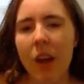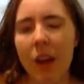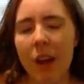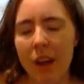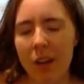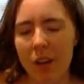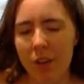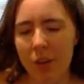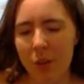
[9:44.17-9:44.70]

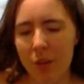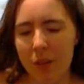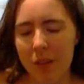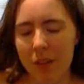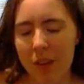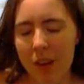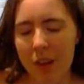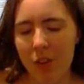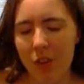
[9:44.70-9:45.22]
And so
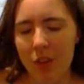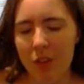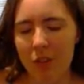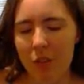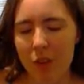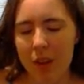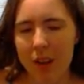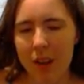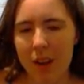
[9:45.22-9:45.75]
this actually
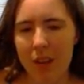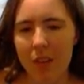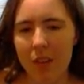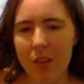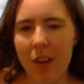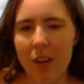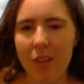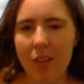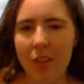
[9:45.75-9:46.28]
freaked out a
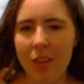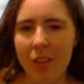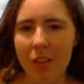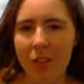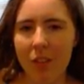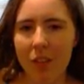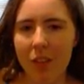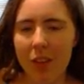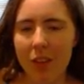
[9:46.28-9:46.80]
lot of the
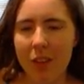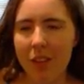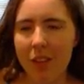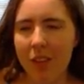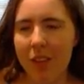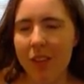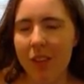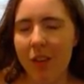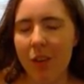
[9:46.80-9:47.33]
civilians
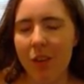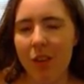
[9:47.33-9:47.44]
in there,